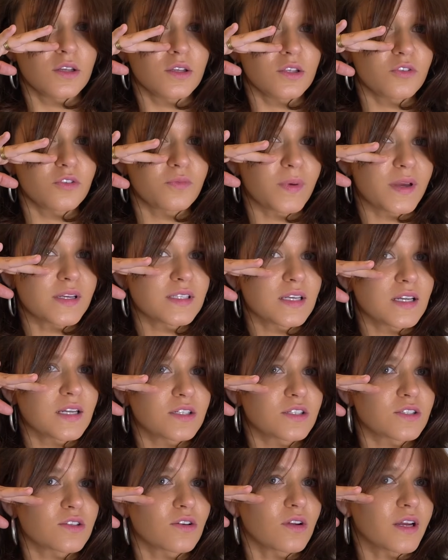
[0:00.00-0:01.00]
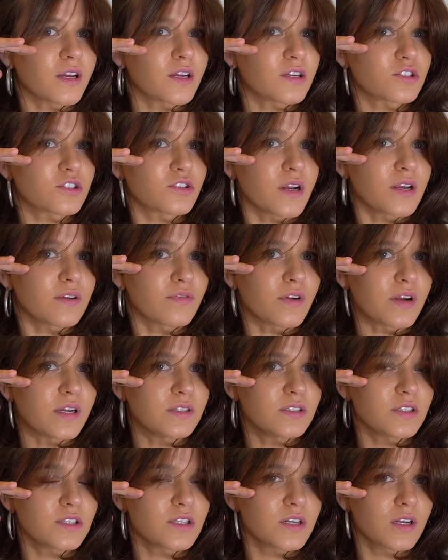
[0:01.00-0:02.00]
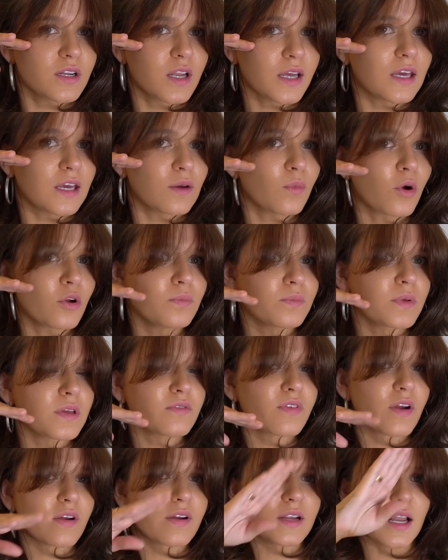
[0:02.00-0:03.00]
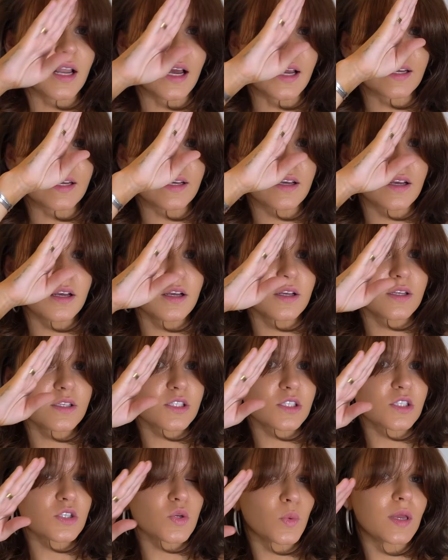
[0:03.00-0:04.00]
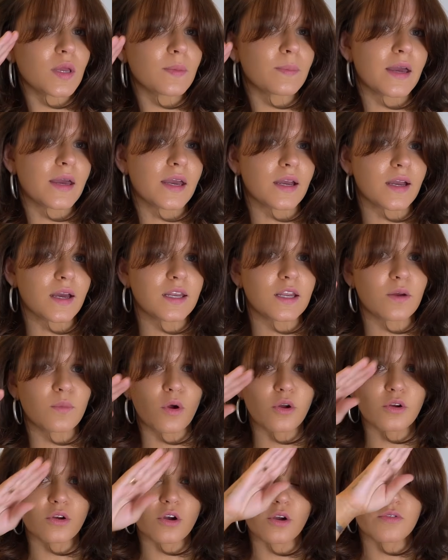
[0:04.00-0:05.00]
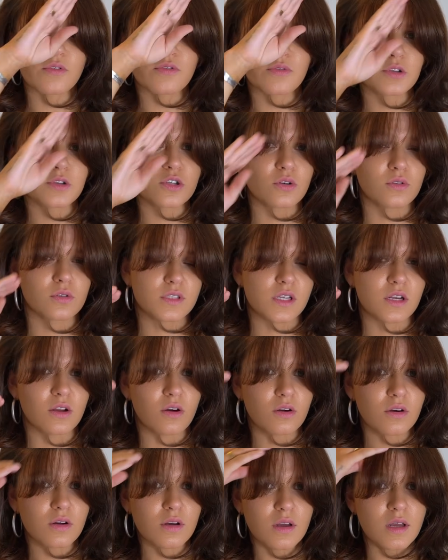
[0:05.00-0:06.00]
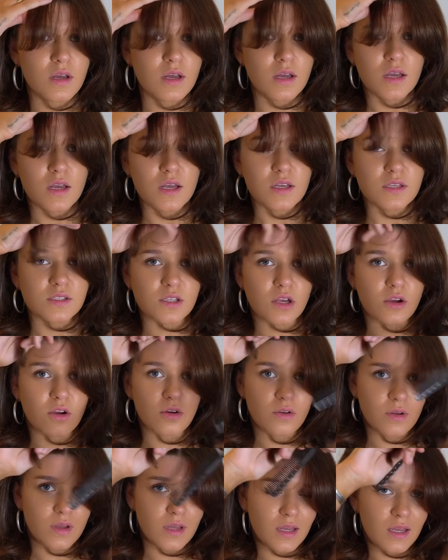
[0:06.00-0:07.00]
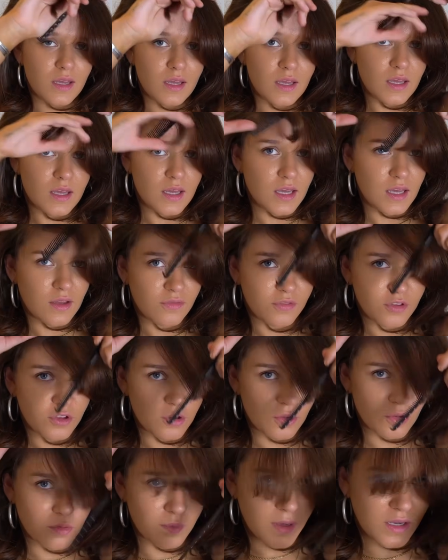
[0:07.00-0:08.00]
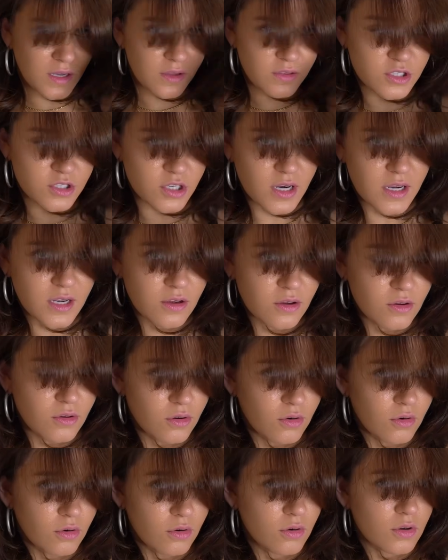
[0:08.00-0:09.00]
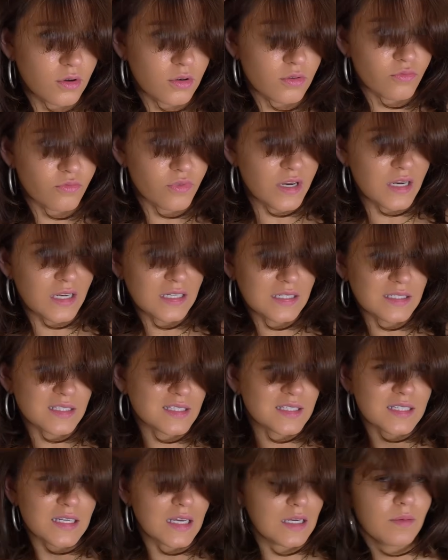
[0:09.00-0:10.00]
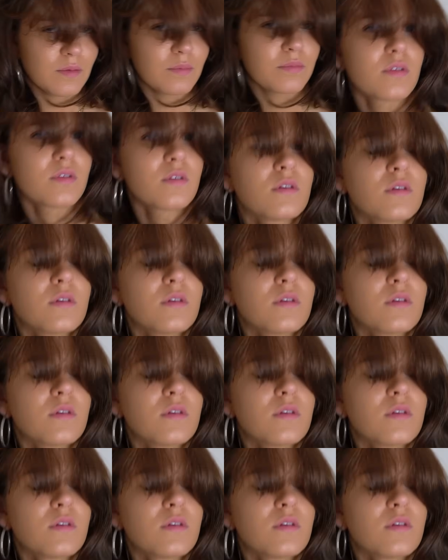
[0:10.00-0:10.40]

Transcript: you've basically just got like a straight fringe. Like it won't be very like sweeping and it won't go from short to long. So if you make the triangle really steep,